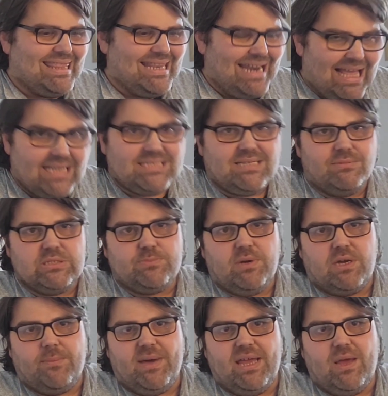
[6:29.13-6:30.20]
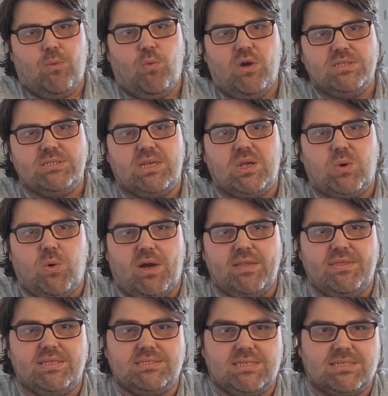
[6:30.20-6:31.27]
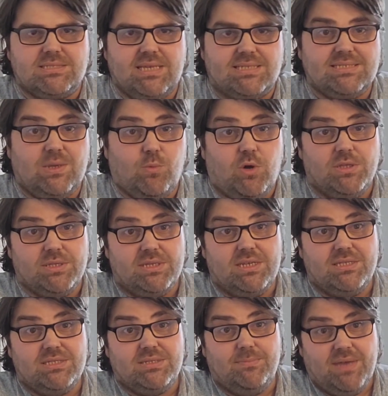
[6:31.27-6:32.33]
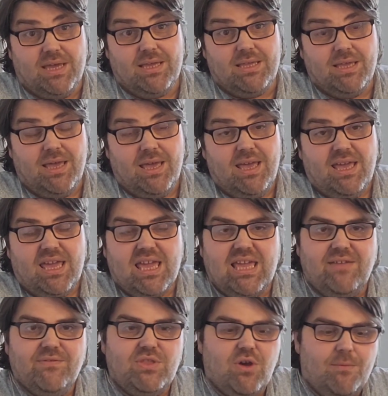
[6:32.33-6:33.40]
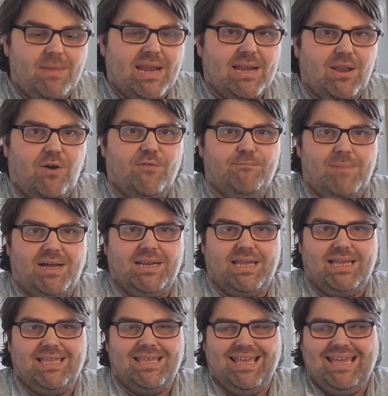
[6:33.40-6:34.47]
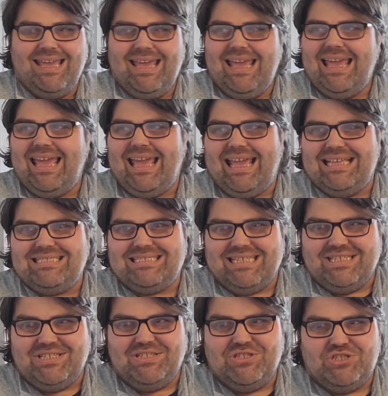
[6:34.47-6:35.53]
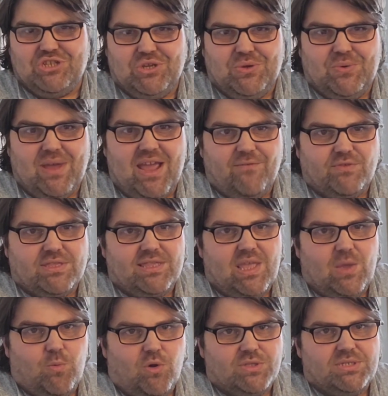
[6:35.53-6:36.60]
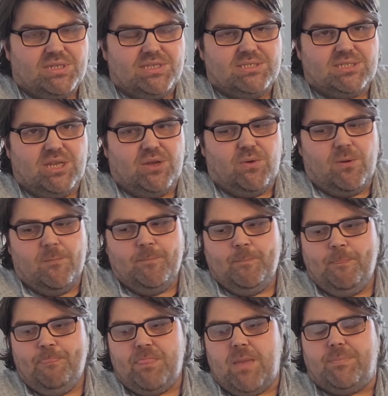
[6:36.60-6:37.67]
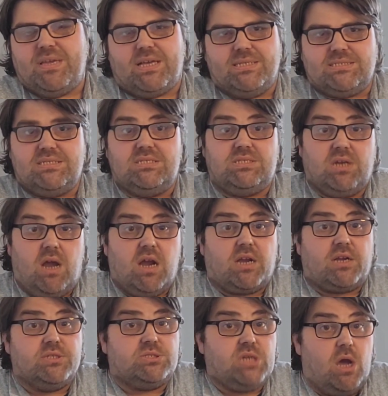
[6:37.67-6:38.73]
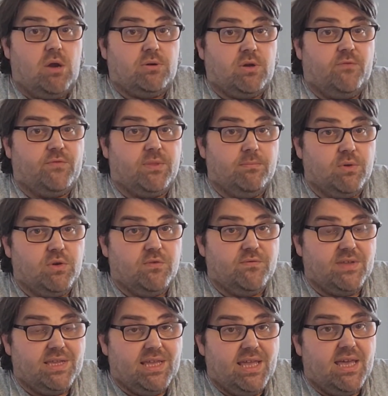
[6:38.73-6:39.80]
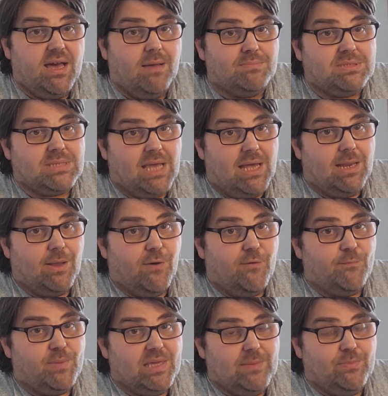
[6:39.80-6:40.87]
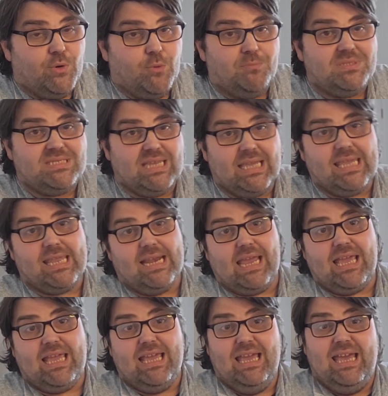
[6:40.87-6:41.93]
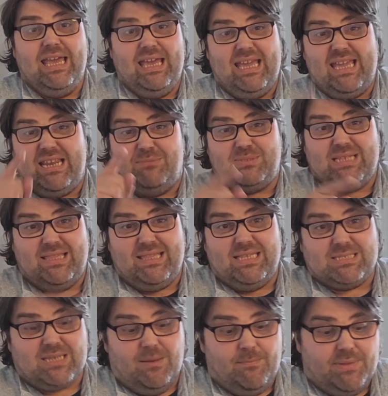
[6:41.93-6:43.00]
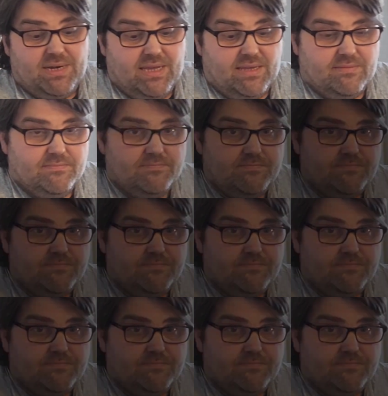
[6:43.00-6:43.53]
last time I spoke about it, wasn't quite the success they wanted it to be. Even though it made a lot of money, it didn't do everything they wanted it to. Because of the darker tone of the movie, it upset a lot of people. Particularly, it upset this company.